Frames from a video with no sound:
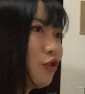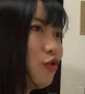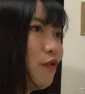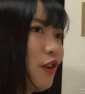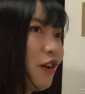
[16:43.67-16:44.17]

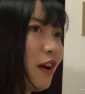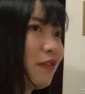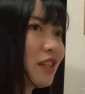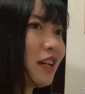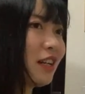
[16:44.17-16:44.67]
she will
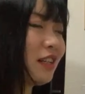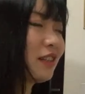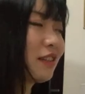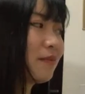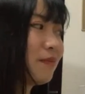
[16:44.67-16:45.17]
have time
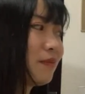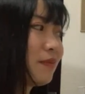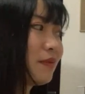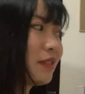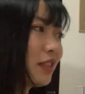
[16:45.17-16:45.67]

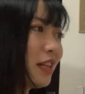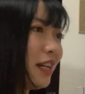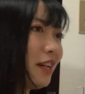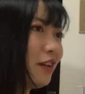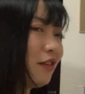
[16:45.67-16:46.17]

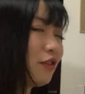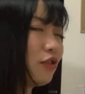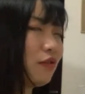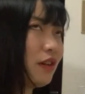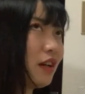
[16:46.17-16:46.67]
tonight, or
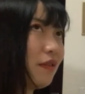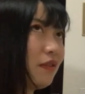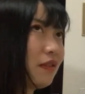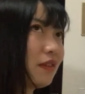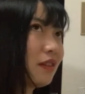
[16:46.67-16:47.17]
he will
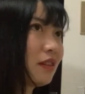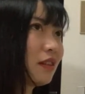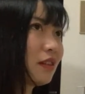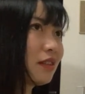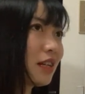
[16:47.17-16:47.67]
have
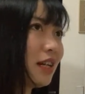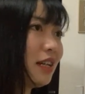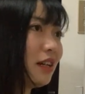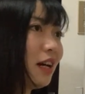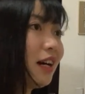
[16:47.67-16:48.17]

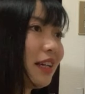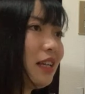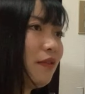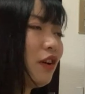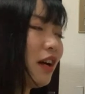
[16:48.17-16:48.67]
time
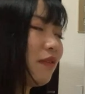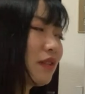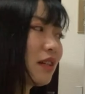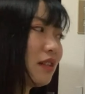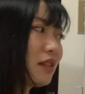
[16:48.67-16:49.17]

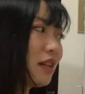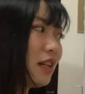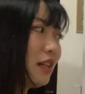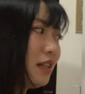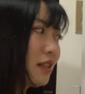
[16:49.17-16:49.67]

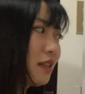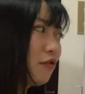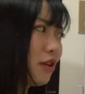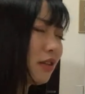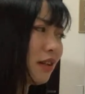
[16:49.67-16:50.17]
tonight. It's
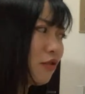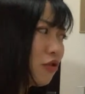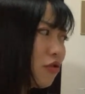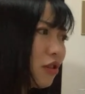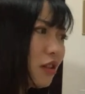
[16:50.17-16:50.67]
you are not
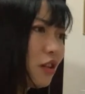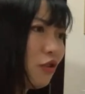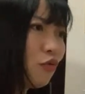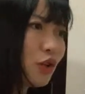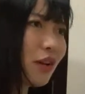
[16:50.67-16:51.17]
sure.
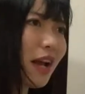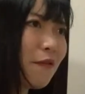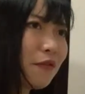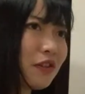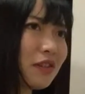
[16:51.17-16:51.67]
You want to
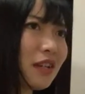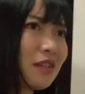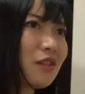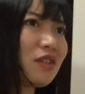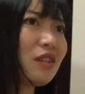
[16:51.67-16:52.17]

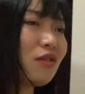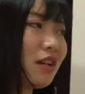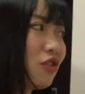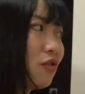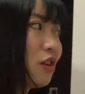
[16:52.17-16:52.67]
emphasize the
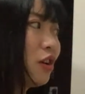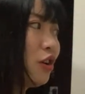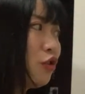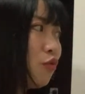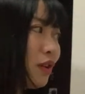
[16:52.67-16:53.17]
situation.
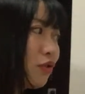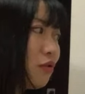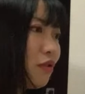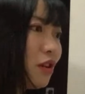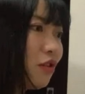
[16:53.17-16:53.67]
You want
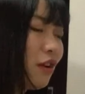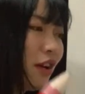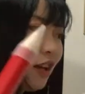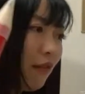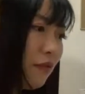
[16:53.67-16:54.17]
to know
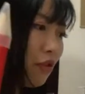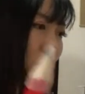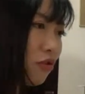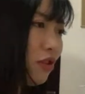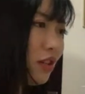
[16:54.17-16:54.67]
if
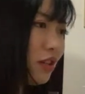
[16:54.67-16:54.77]
she